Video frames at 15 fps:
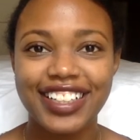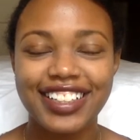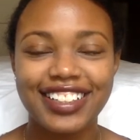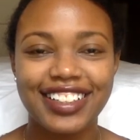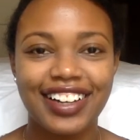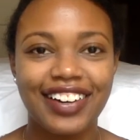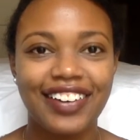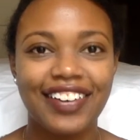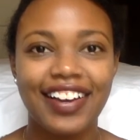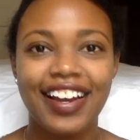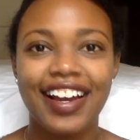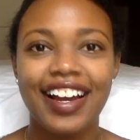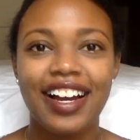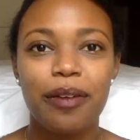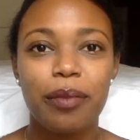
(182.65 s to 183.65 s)
So
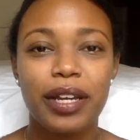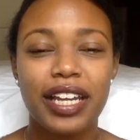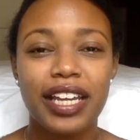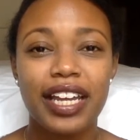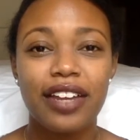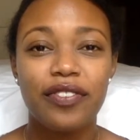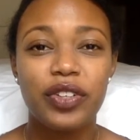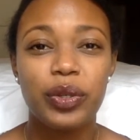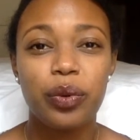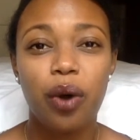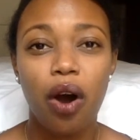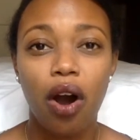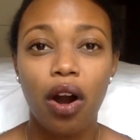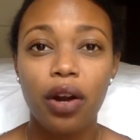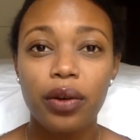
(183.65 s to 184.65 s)
if you
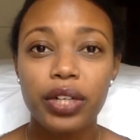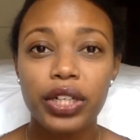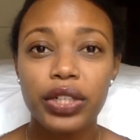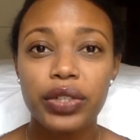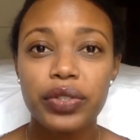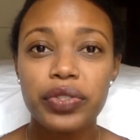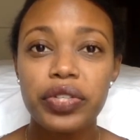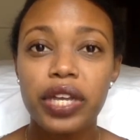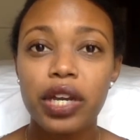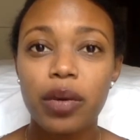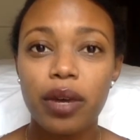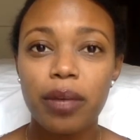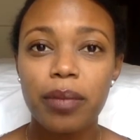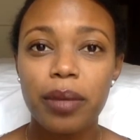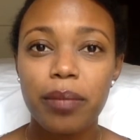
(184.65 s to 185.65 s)
are going to use
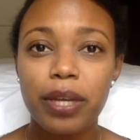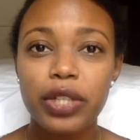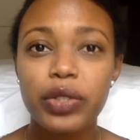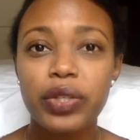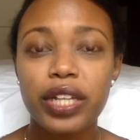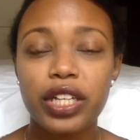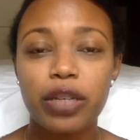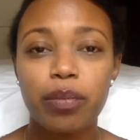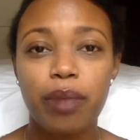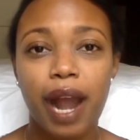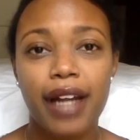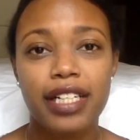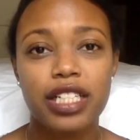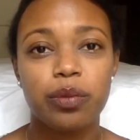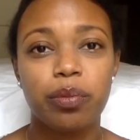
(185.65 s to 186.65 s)
equipment, make sure that you
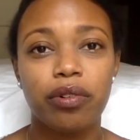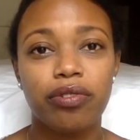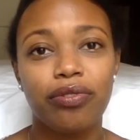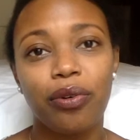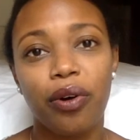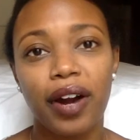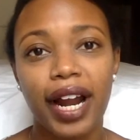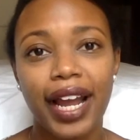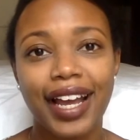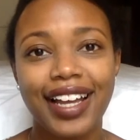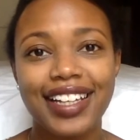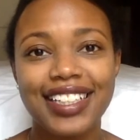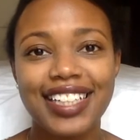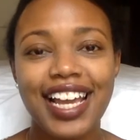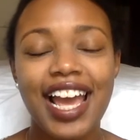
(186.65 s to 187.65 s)
practice
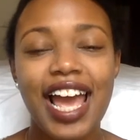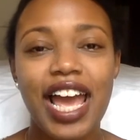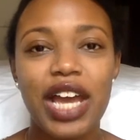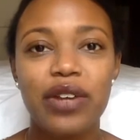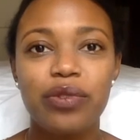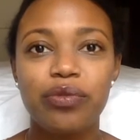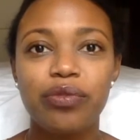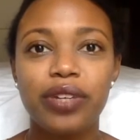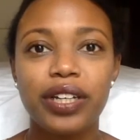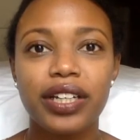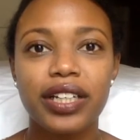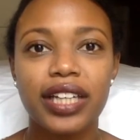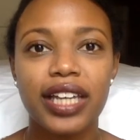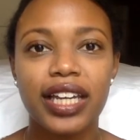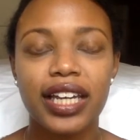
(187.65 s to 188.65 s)
beforehand and
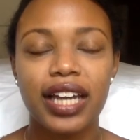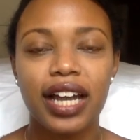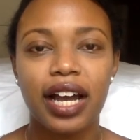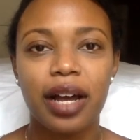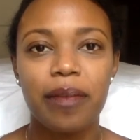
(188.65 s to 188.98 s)
really